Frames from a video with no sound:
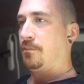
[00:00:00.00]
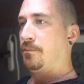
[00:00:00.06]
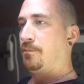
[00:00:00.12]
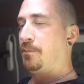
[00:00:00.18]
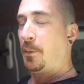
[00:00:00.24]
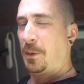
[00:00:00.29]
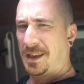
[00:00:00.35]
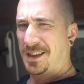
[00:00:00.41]

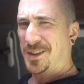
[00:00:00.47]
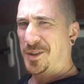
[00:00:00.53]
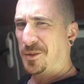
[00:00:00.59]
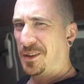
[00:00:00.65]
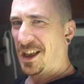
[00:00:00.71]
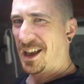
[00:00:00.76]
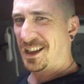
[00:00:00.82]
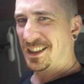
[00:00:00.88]
But we can do
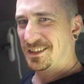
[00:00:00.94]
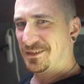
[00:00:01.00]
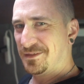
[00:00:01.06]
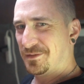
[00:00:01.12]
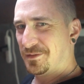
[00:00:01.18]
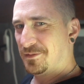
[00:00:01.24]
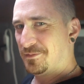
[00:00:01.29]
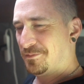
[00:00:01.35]
that.
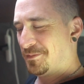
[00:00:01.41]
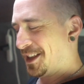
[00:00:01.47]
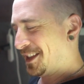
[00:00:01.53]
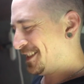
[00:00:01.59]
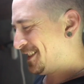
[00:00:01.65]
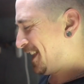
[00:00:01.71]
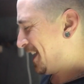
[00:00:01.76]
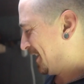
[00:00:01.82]

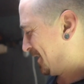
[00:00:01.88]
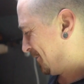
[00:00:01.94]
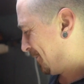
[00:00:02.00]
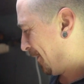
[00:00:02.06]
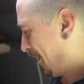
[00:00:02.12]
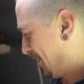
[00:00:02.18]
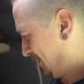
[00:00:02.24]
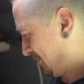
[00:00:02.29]
That's
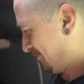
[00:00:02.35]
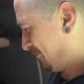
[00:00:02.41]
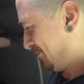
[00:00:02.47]
fine.